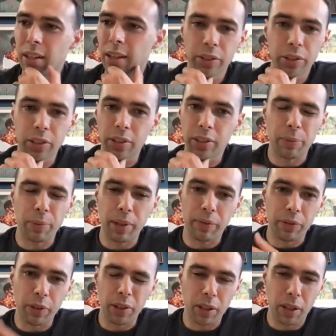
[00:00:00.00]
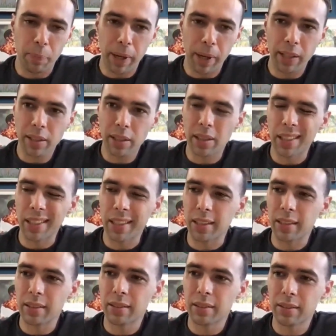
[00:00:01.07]
Others just said we haven't got the
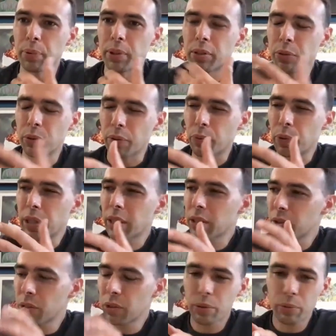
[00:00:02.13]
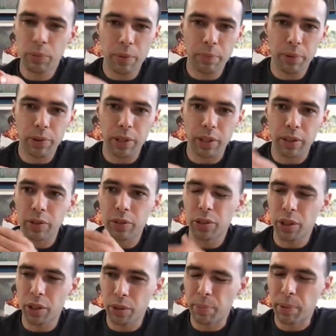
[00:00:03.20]
capacity. But we thought if we can do one project and
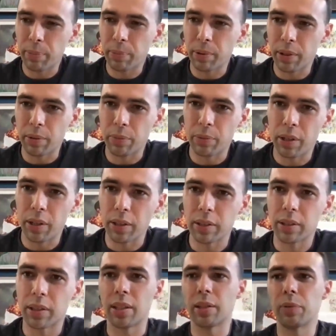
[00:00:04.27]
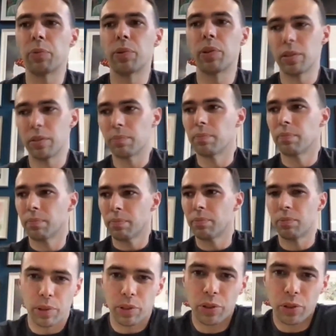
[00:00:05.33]
show people that it works, then
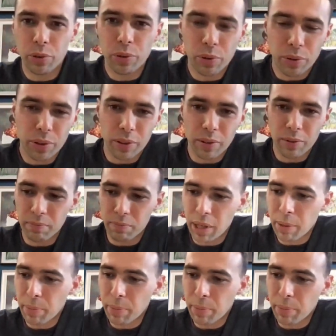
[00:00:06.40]
we're sure that